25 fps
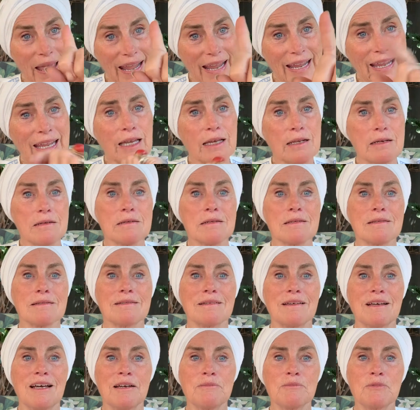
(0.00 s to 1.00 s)
And
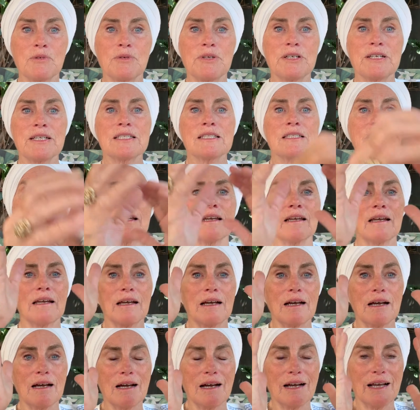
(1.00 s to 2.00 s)
I'm going to say,
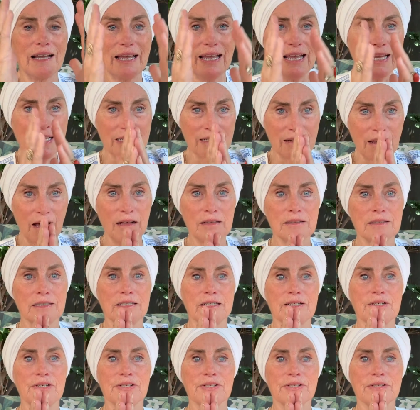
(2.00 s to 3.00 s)

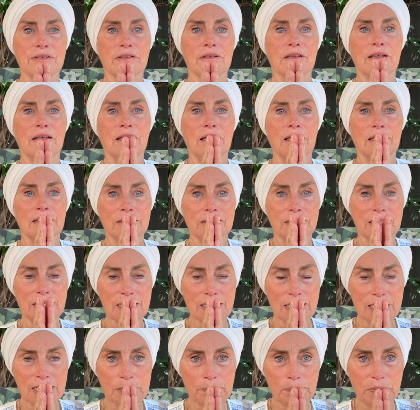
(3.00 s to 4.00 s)
acknowledge,
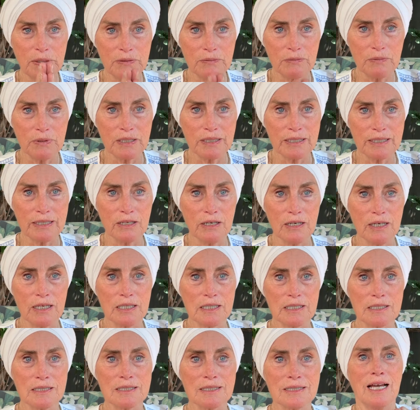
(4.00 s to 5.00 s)
this has been really
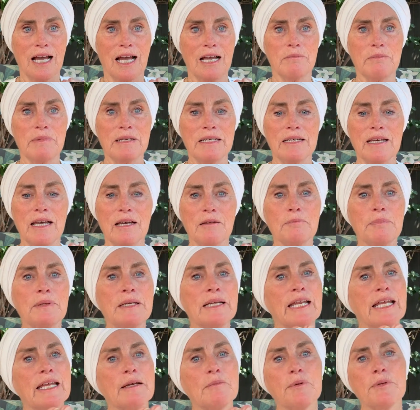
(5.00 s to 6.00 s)
hard. I mean, not
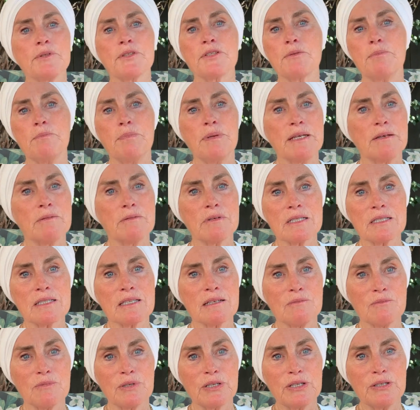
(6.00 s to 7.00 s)
being able to be with
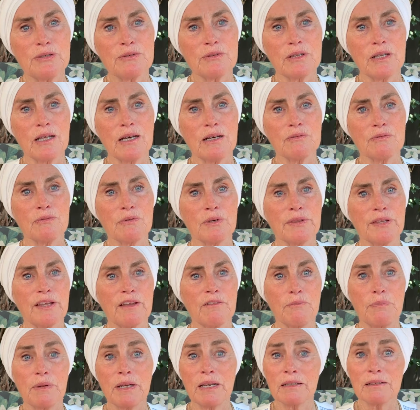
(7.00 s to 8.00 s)
someone you love when
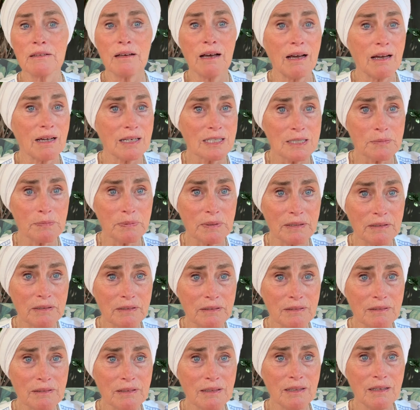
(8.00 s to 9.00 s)
they've been in the
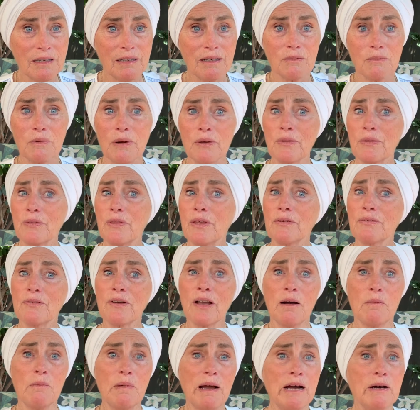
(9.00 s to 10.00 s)
hospital, whether they've
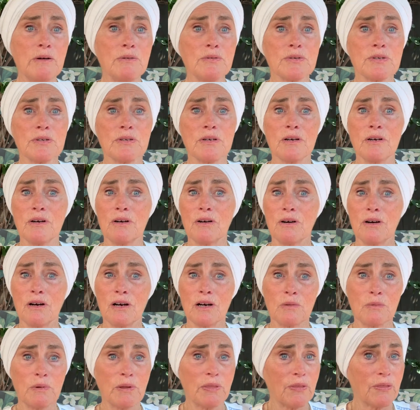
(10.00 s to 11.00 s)
come out
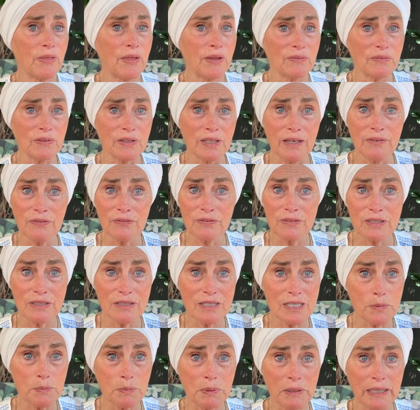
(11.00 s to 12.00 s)
or whether they've left
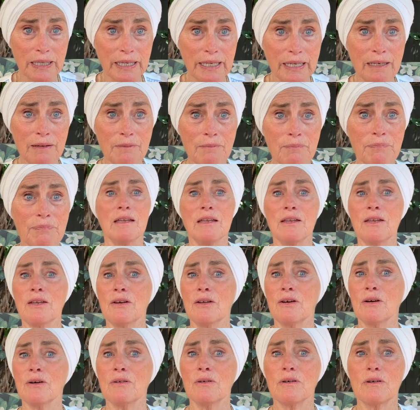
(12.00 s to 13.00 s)
this plane, you
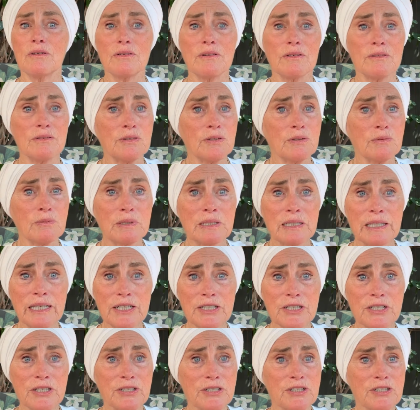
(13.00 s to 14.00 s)
know, your
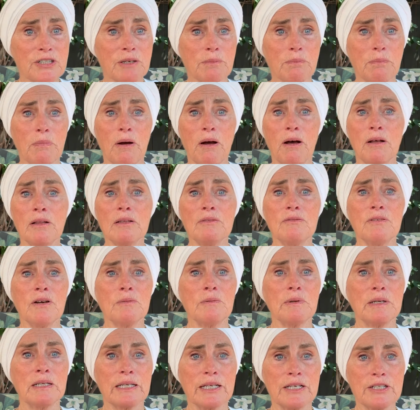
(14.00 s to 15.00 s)
relationship, all of our
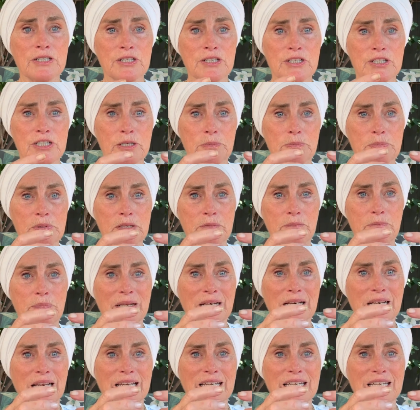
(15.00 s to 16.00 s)
relationships have
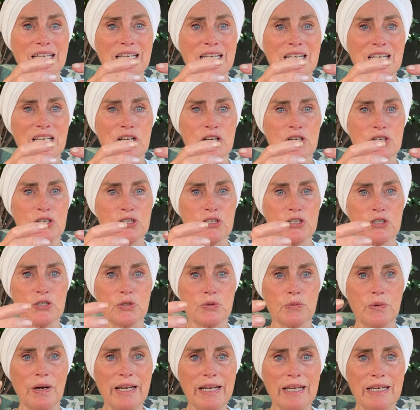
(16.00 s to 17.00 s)
been like
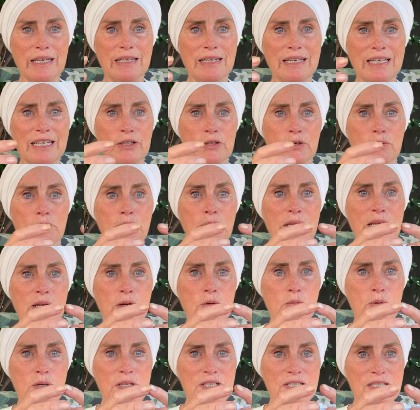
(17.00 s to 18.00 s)
strained, either
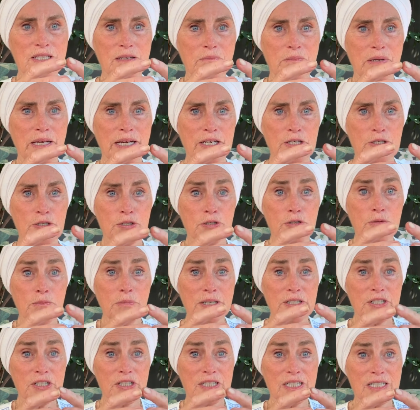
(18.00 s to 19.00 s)
being with somebody too
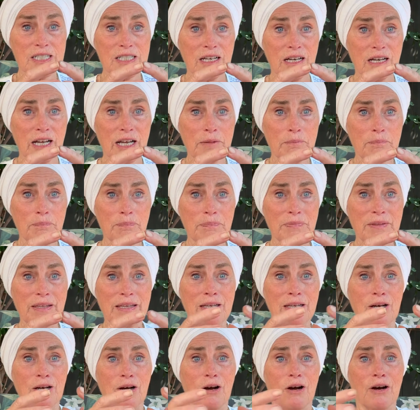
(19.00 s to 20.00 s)
much of the time
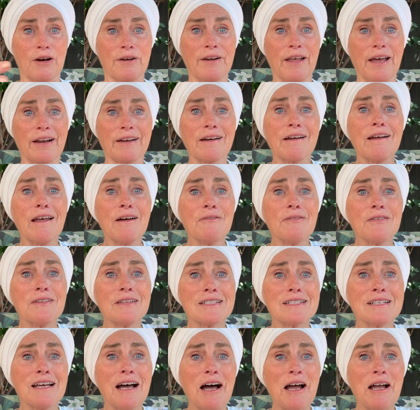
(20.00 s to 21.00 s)
or not enough of
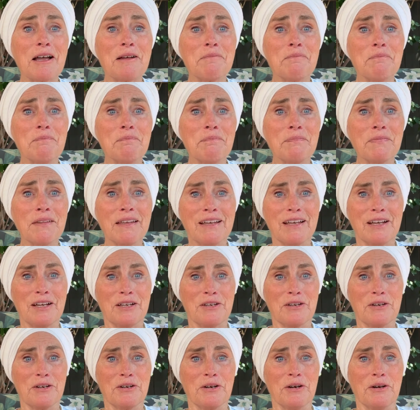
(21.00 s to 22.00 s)
the time,
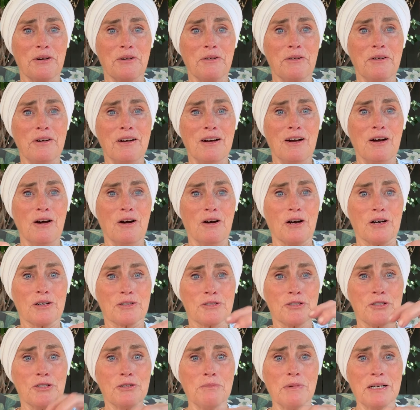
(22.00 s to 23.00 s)
you know, or
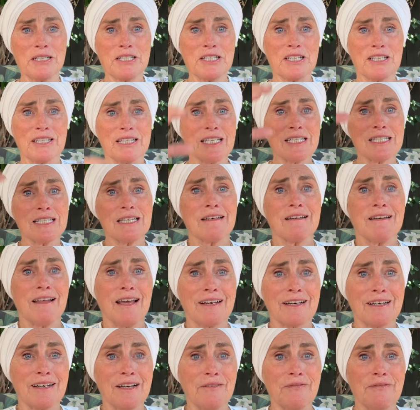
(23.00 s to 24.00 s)
too much of this and
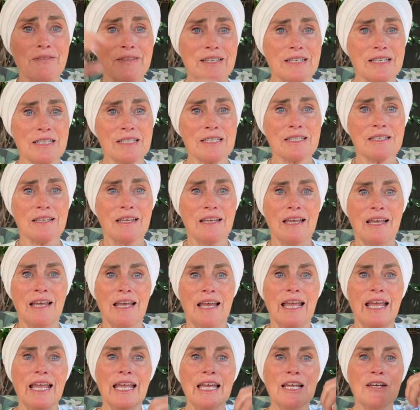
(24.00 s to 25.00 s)
not enough of this.
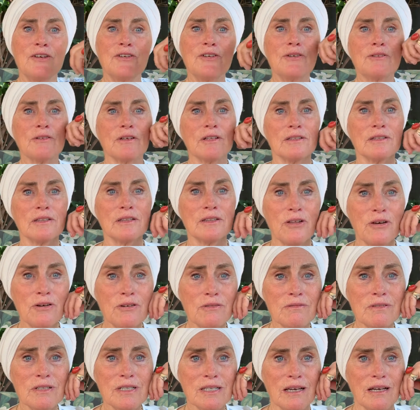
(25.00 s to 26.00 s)
And your
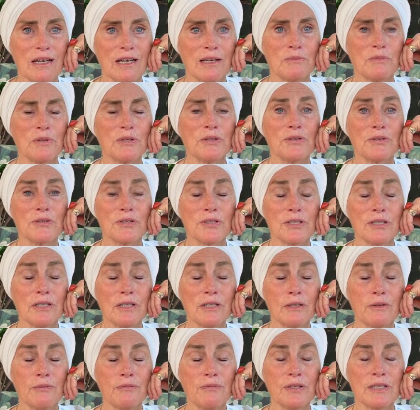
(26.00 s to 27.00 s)
alone time with
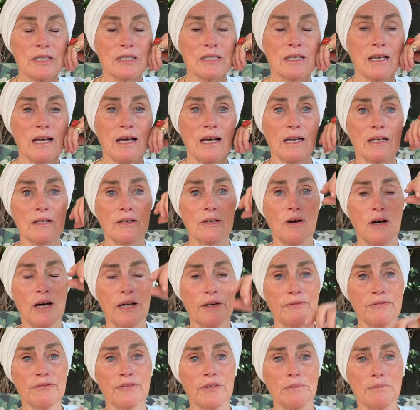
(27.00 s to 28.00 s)
yourself has
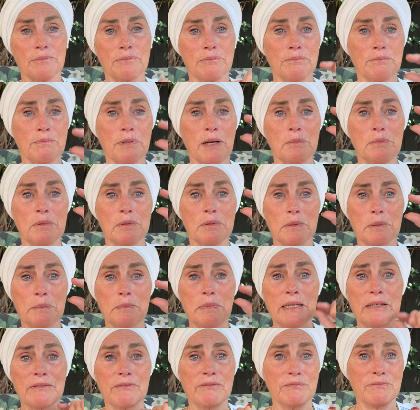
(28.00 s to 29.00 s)
gone from probably
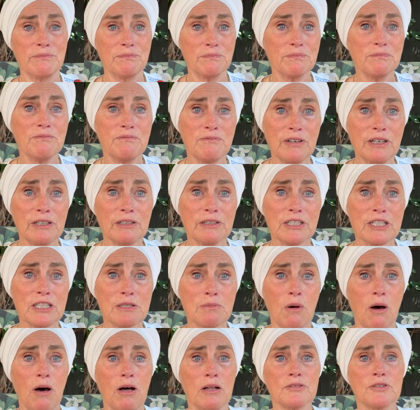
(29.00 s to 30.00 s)
being fairly
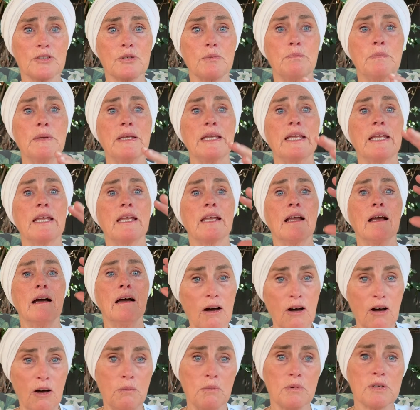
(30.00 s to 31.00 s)
small to being
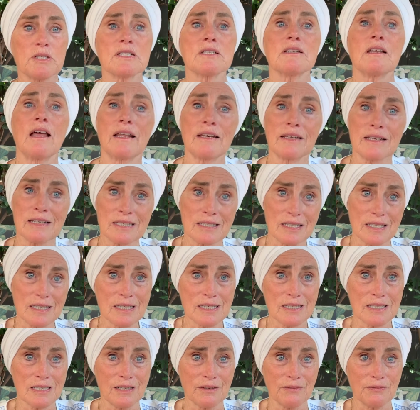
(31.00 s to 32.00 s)
almost
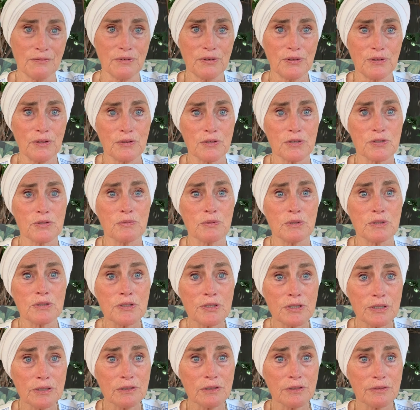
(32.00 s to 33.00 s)
non-existent for those with
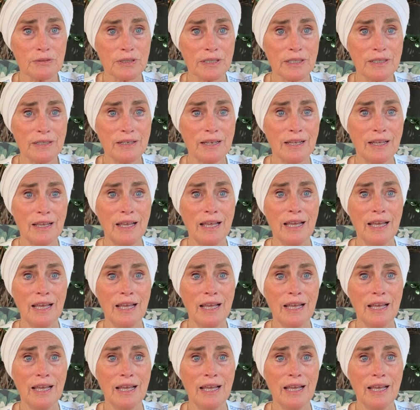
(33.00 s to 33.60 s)
children.